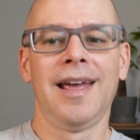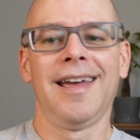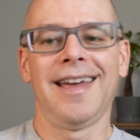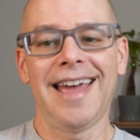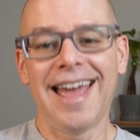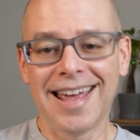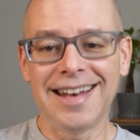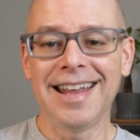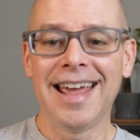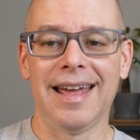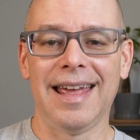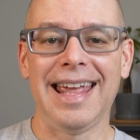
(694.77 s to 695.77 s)
and
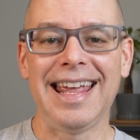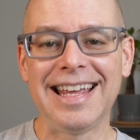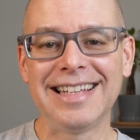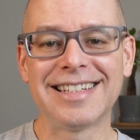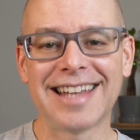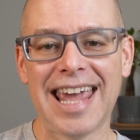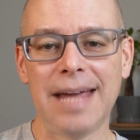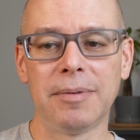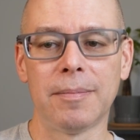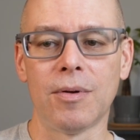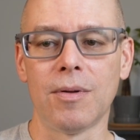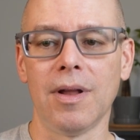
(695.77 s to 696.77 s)
is
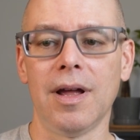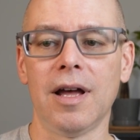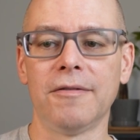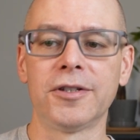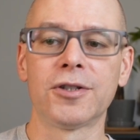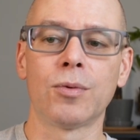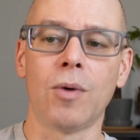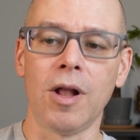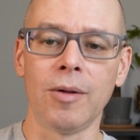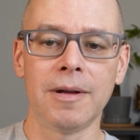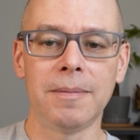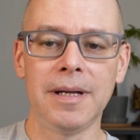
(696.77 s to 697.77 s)
capable of
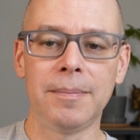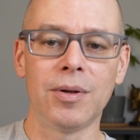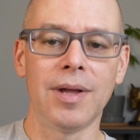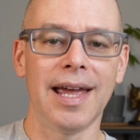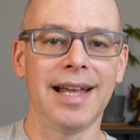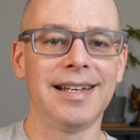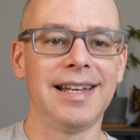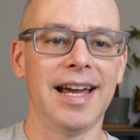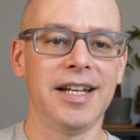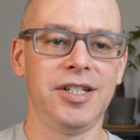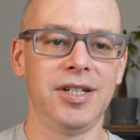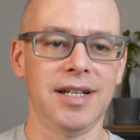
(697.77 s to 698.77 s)
swallowing people and
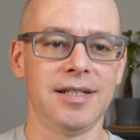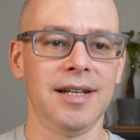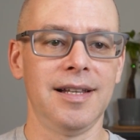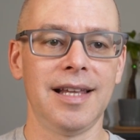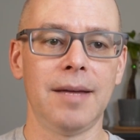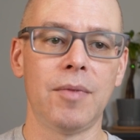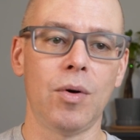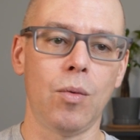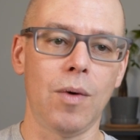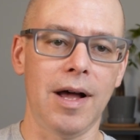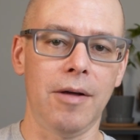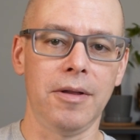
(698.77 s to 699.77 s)
digesting them
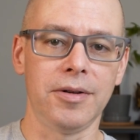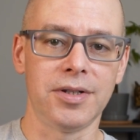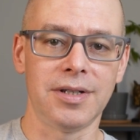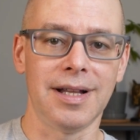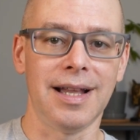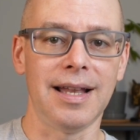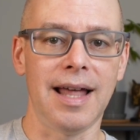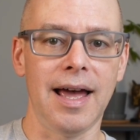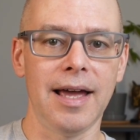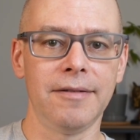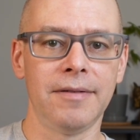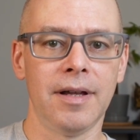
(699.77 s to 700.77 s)
while they're still
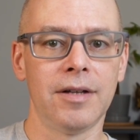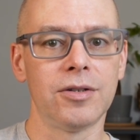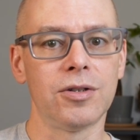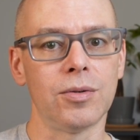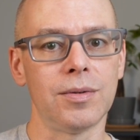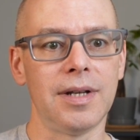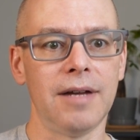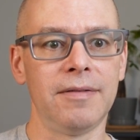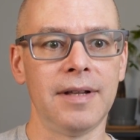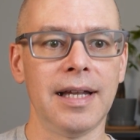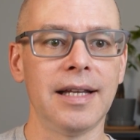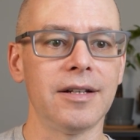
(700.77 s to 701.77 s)
alive. So
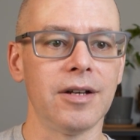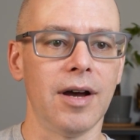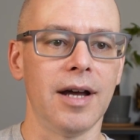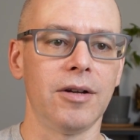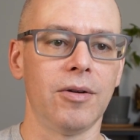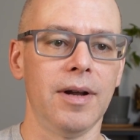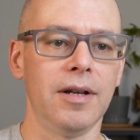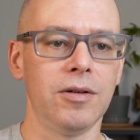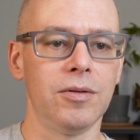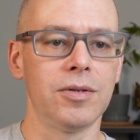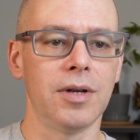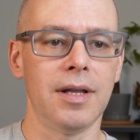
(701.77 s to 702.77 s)
definitely not great
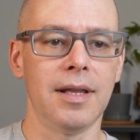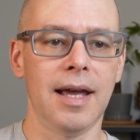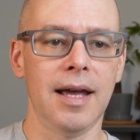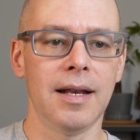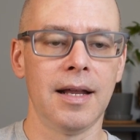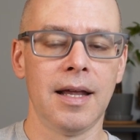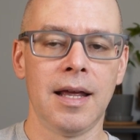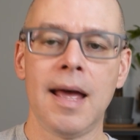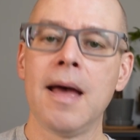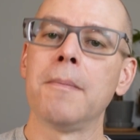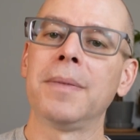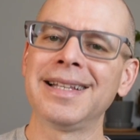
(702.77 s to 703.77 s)
news on that.
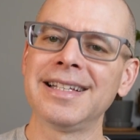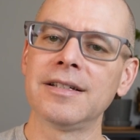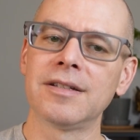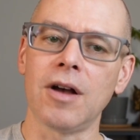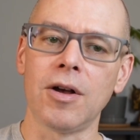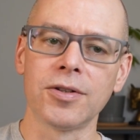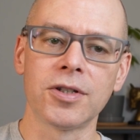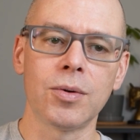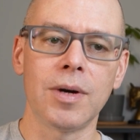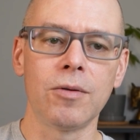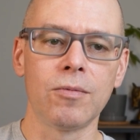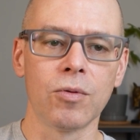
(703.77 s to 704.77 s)
But this is also
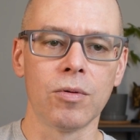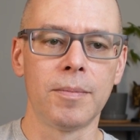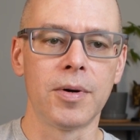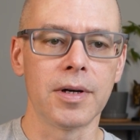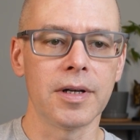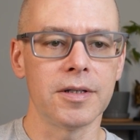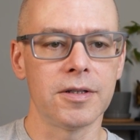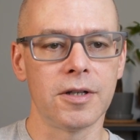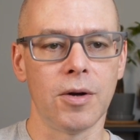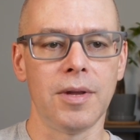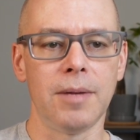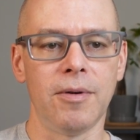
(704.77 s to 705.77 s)
a rule book,
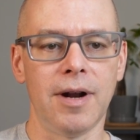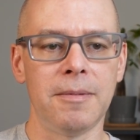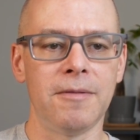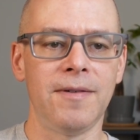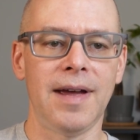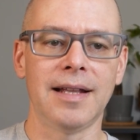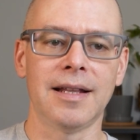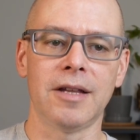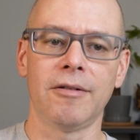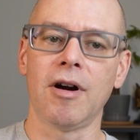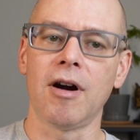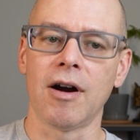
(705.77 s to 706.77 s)
so they brought up the fact that
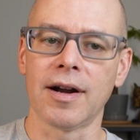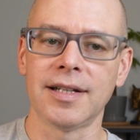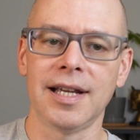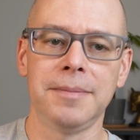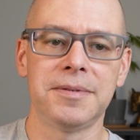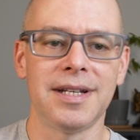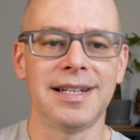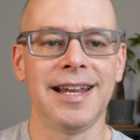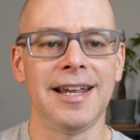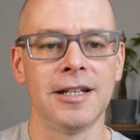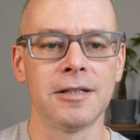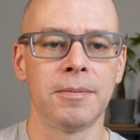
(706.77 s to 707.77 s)
there are archetypes that
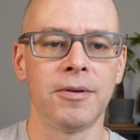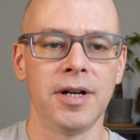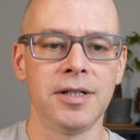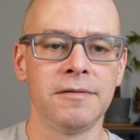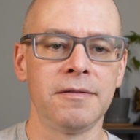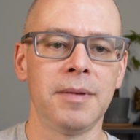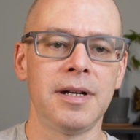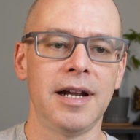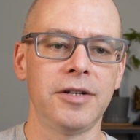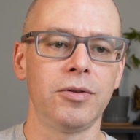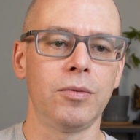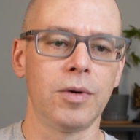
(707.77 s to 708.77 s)
take inspiration from the
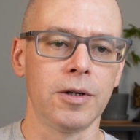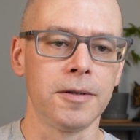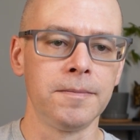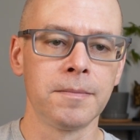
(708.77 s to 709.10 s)
natural world,